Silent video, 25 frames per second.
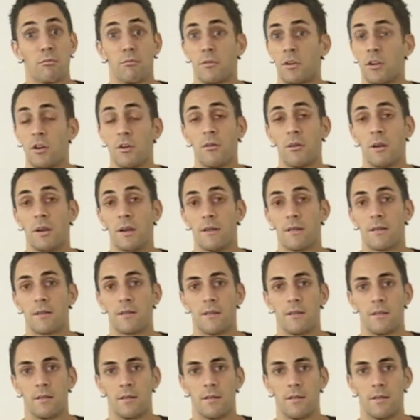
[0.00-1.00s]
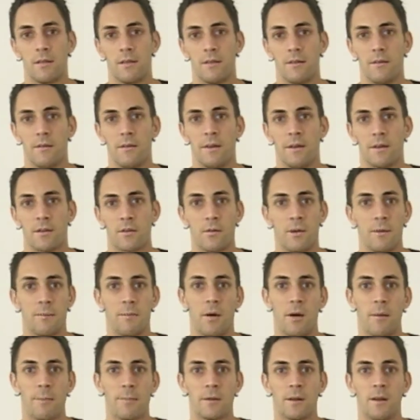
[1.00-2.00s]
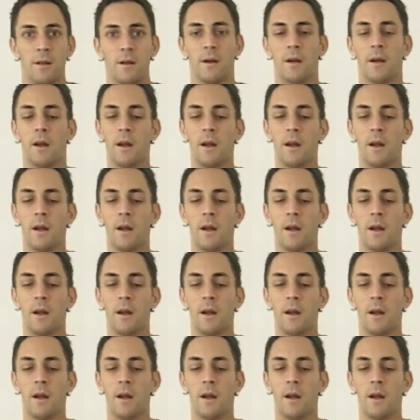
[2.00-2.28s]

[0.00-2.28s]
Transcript: curious. It's quite popular.